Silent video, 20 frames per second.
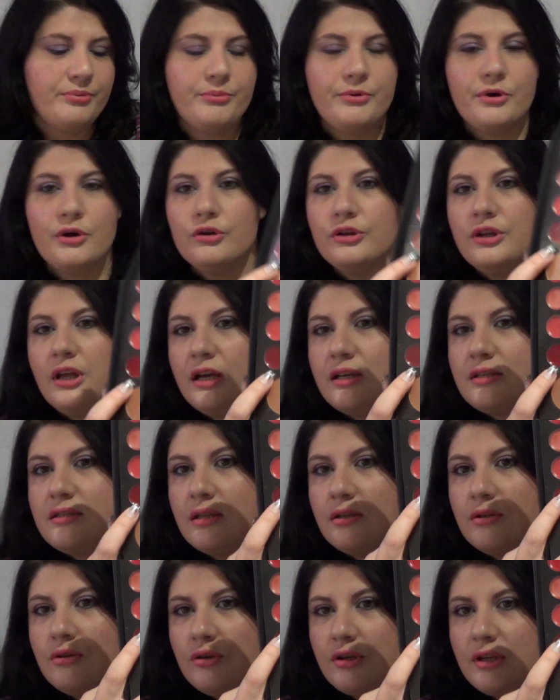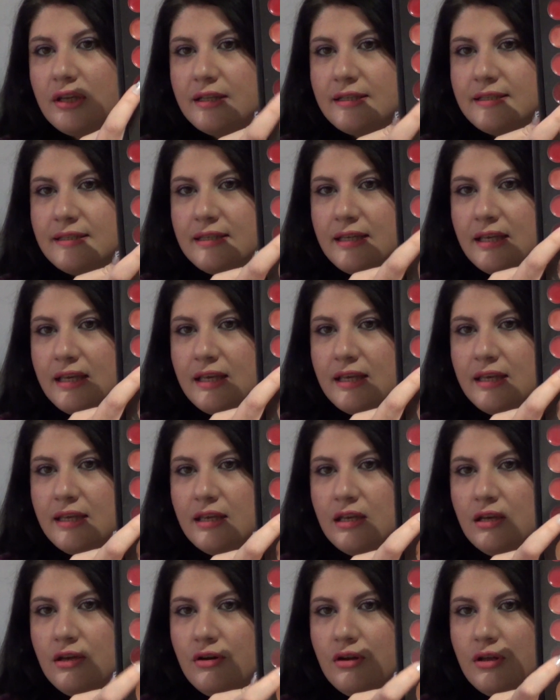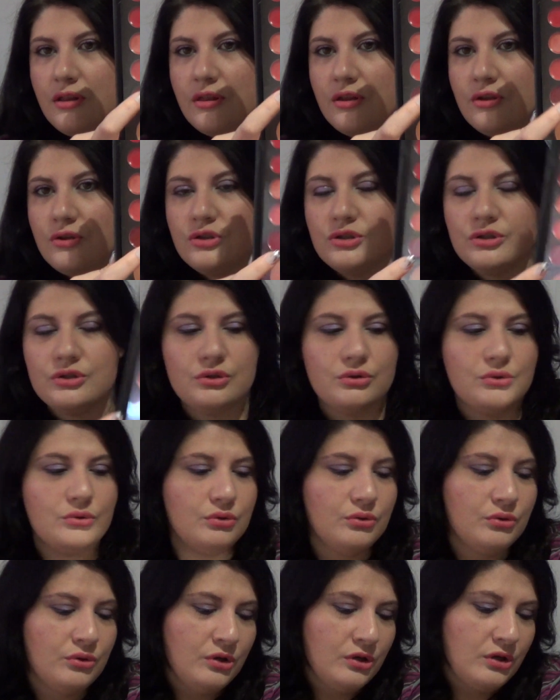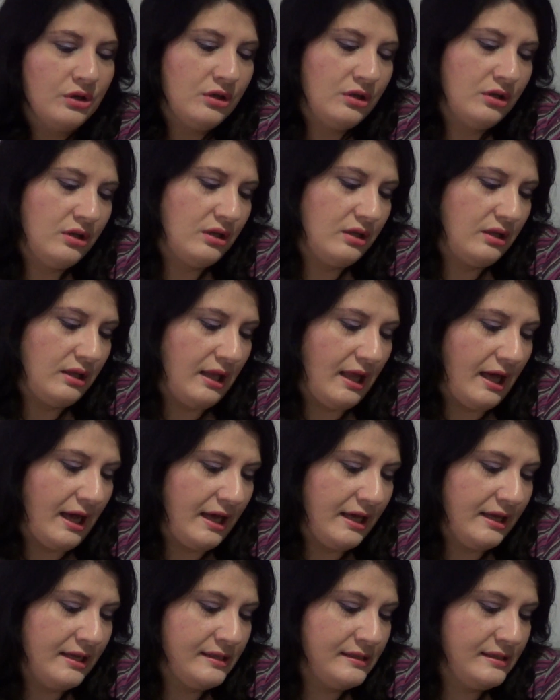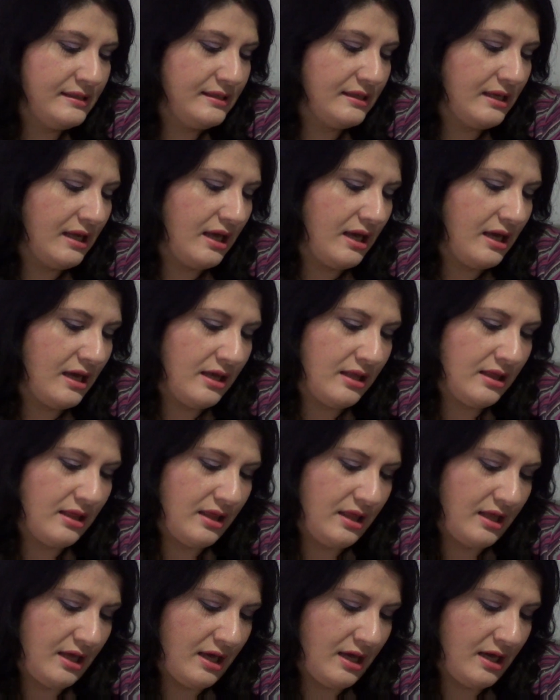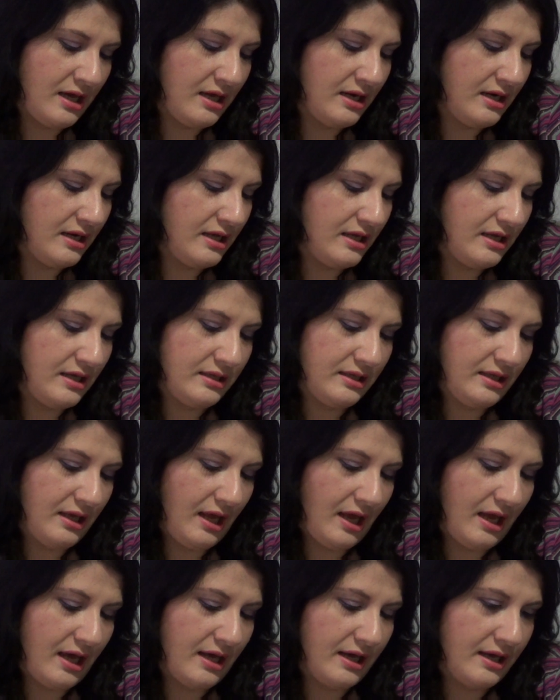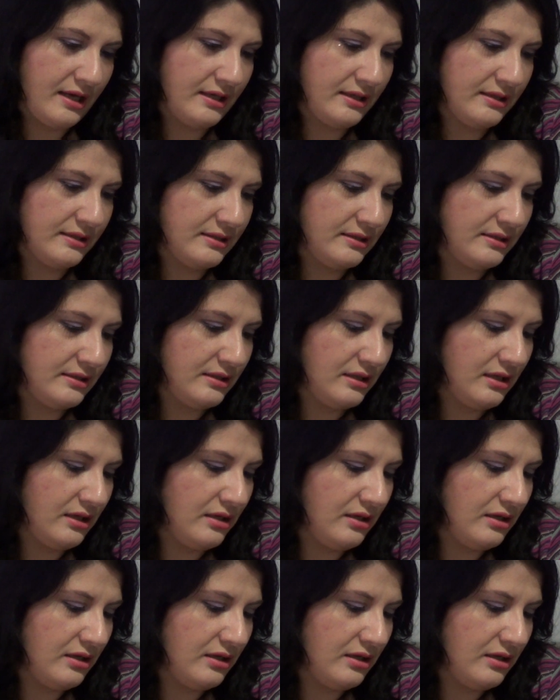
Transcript: products that you can see here in these two lines, and then it has